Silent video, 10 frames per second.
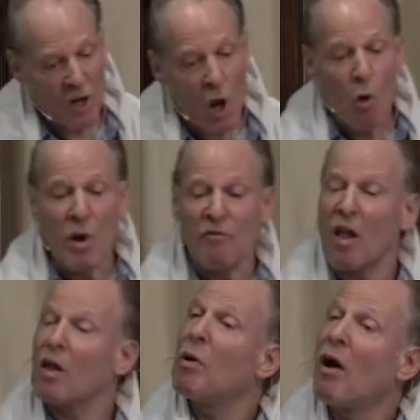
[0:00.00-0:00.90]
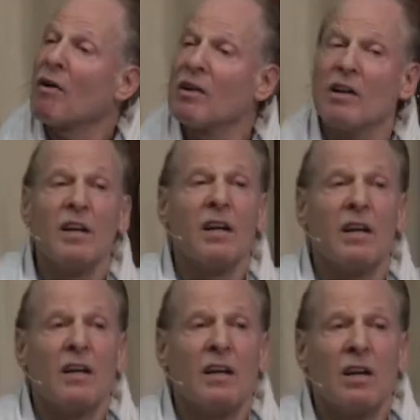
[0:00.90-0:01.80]
We fall apart.
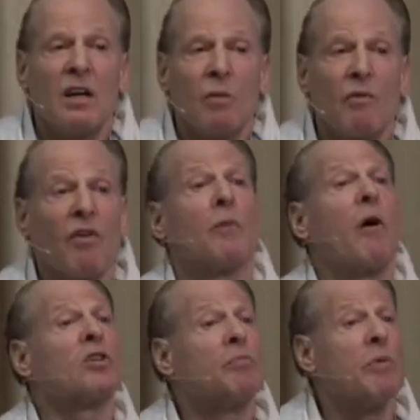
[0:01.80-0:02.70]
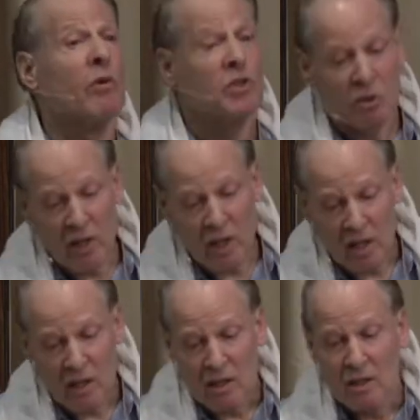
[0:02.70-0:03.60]
We fall apart spiritually,
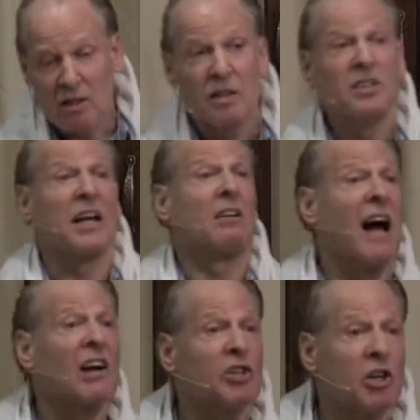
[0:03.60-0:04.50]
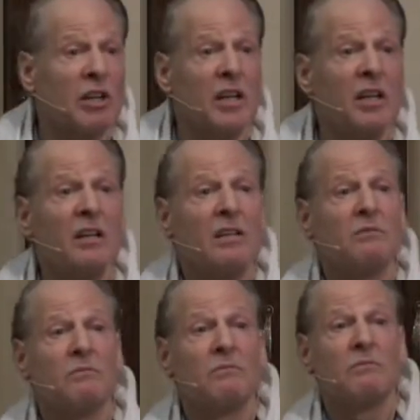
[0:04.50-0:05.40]
psychologically,
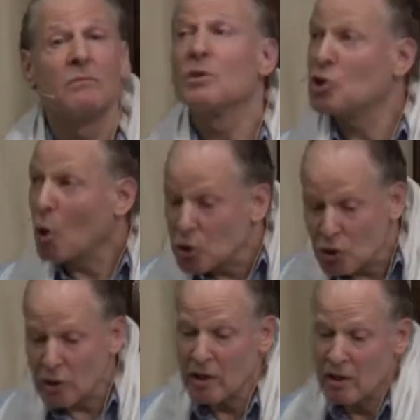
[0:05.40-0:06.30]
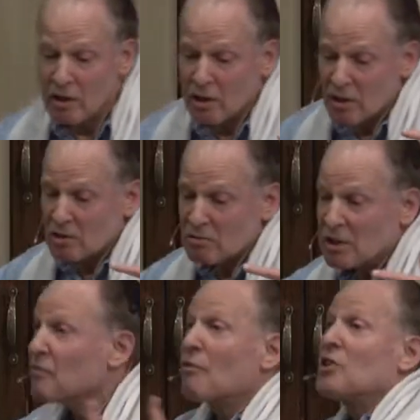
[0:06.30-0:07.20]
socially,
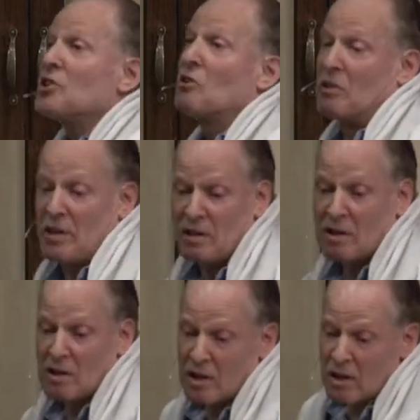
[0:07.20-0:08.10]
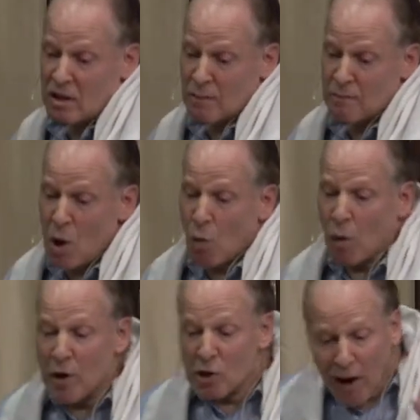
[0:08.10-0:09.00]
even physically. When
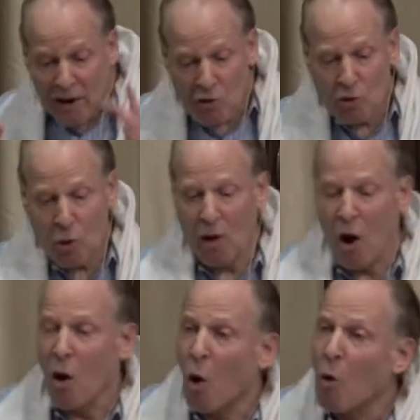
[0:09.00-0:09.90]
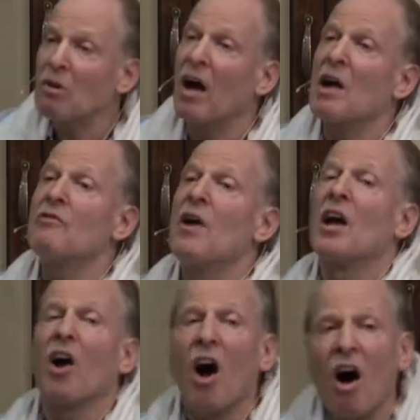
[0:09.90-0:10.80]
we try to control our own life,
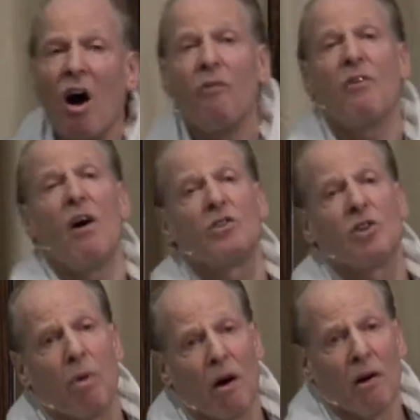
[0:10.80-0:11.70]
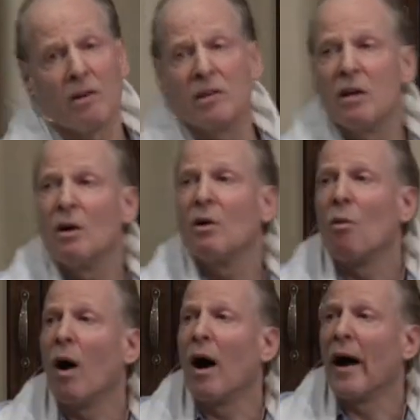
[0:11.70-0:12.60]
it all falls apart.
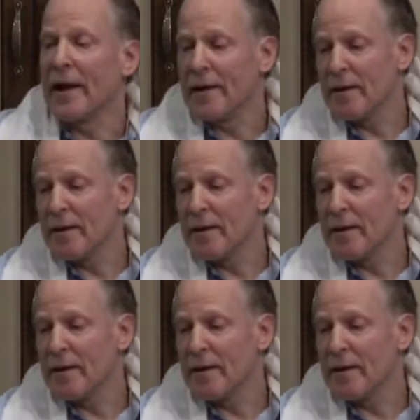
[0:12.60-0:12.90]
Why?